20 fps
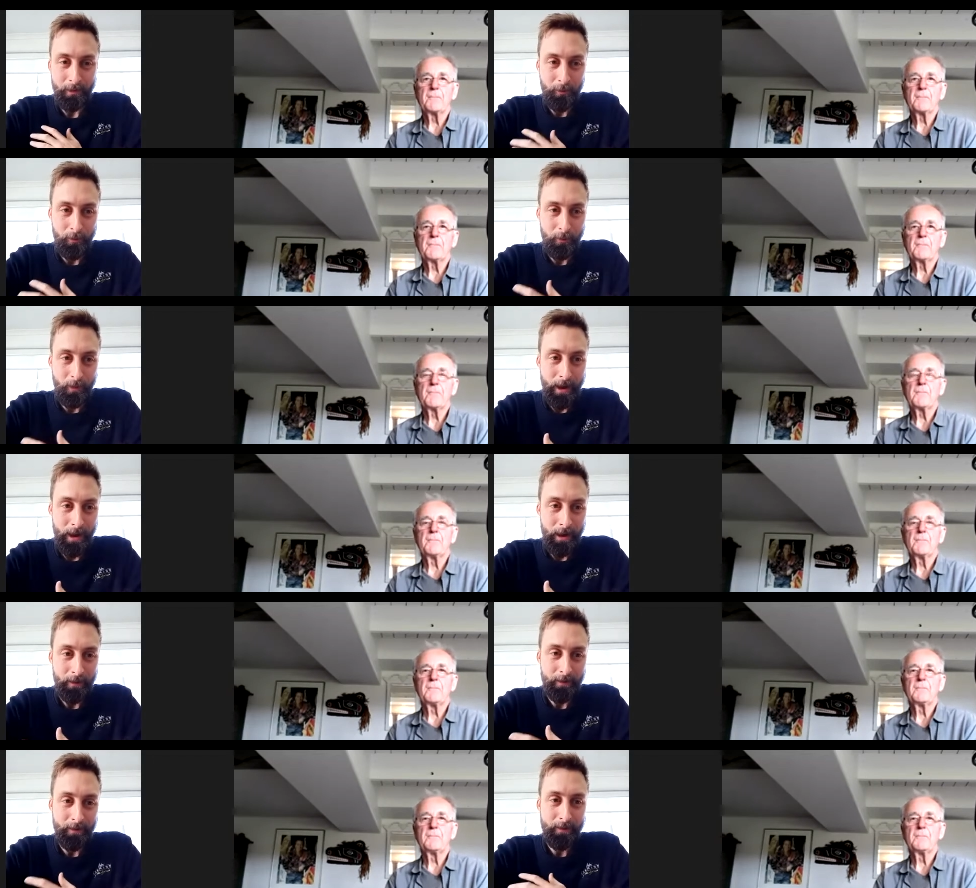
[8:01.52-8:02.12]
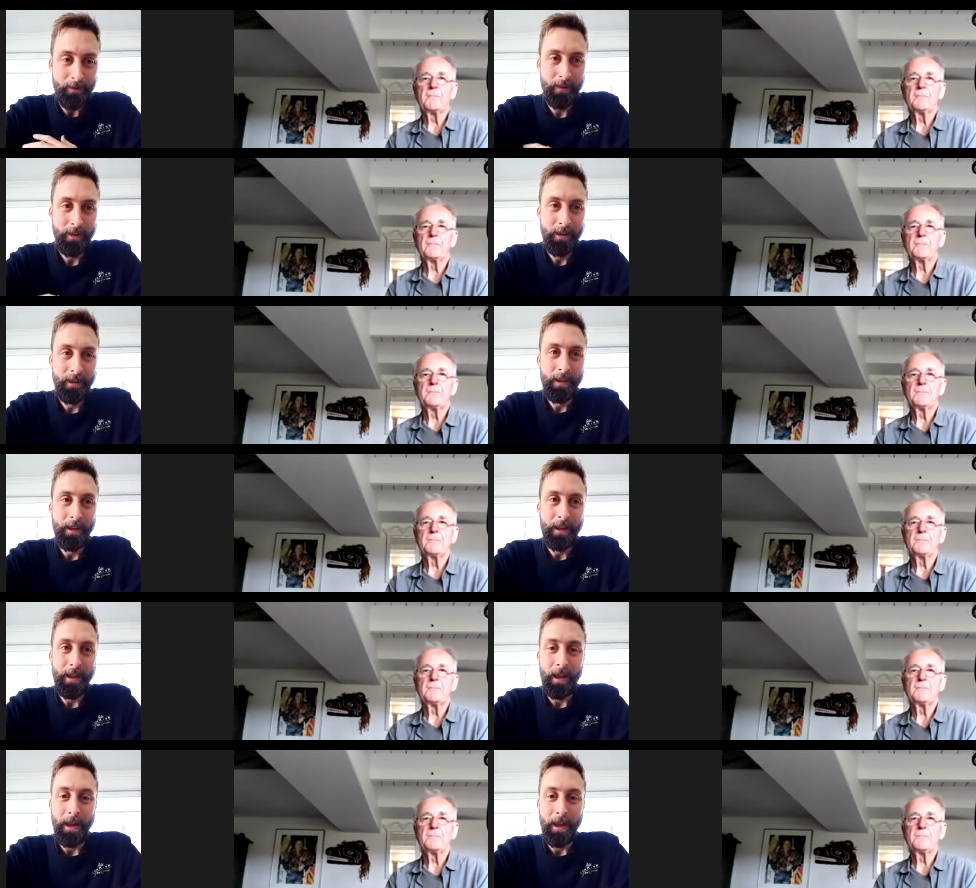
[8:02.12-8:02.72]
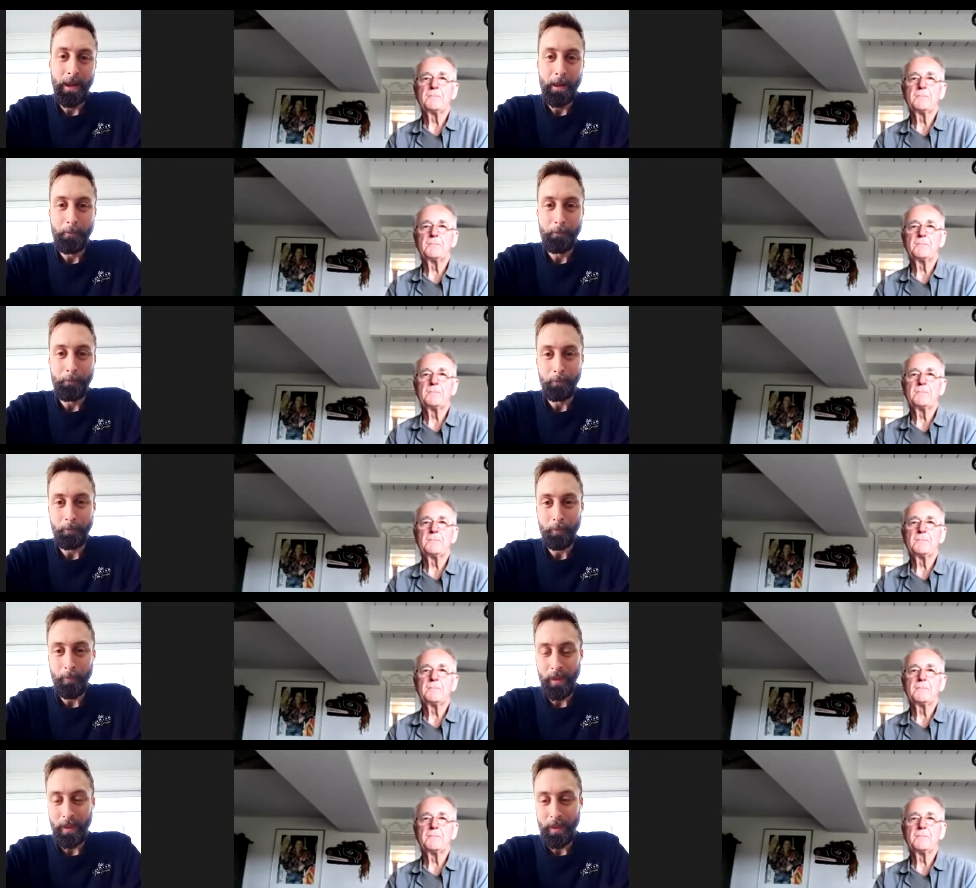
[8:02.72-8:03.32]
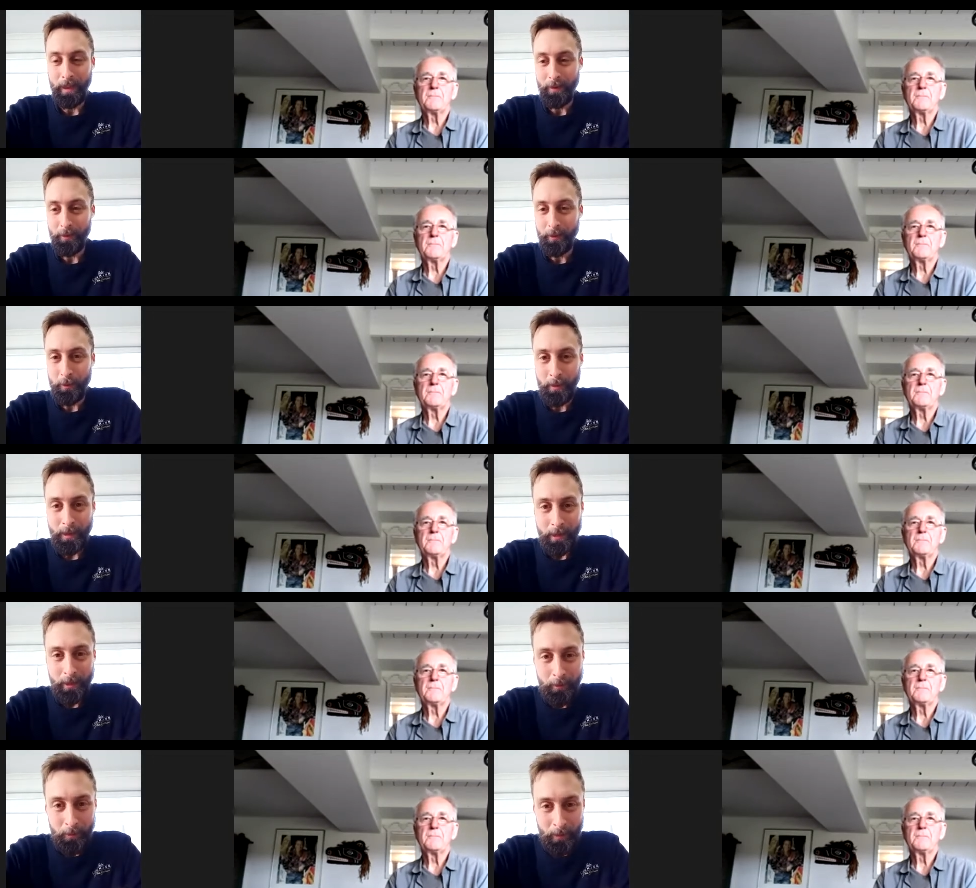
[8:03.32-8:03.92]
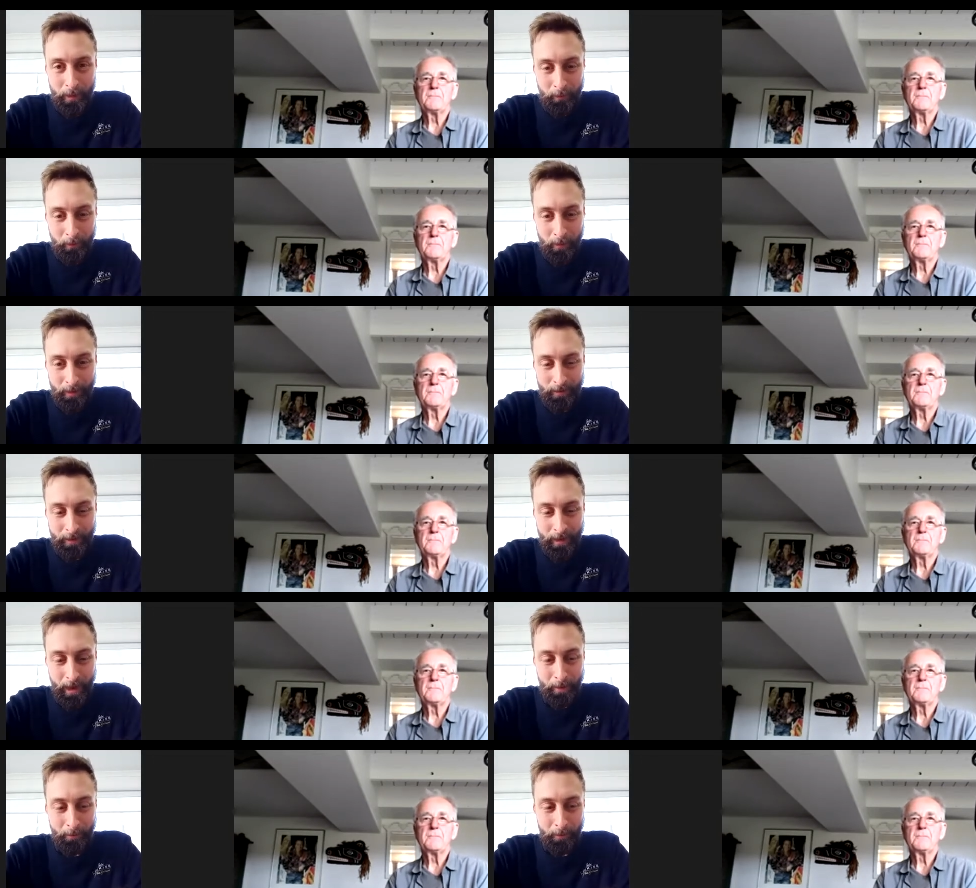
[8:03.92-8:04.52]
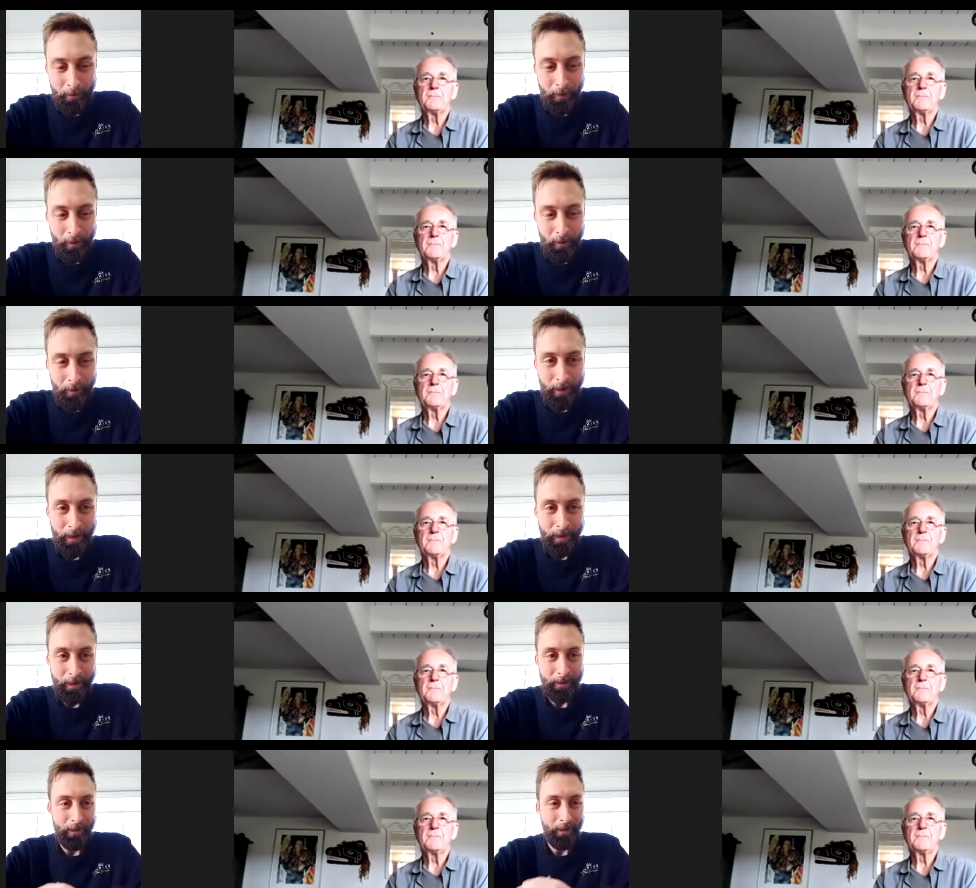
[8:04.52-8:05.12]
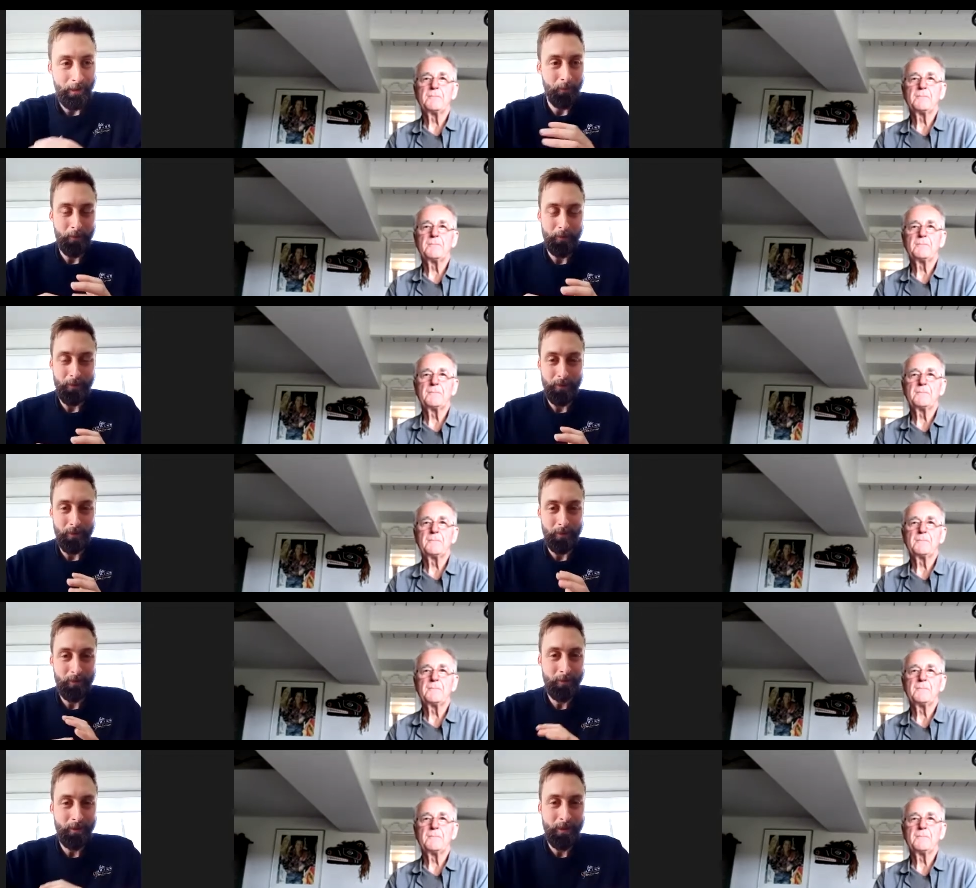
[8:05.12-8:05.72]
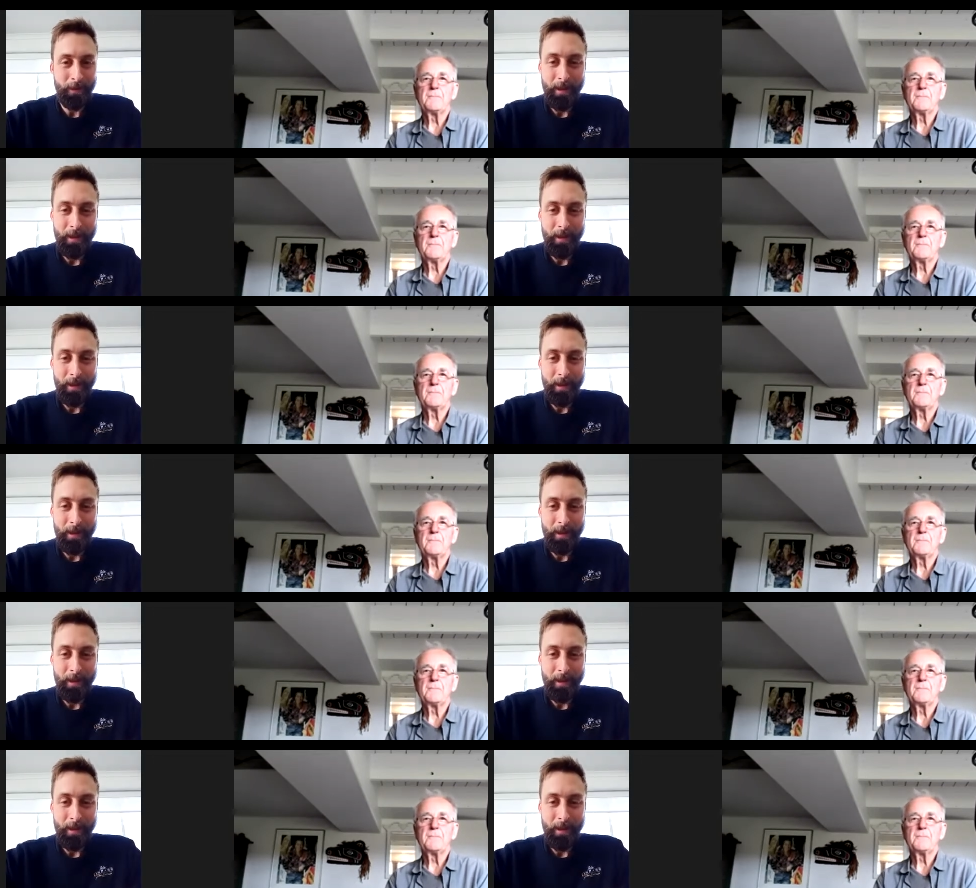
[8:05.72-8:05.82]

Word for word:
Speaker 1: droughts. Um, 2021 came along and it was just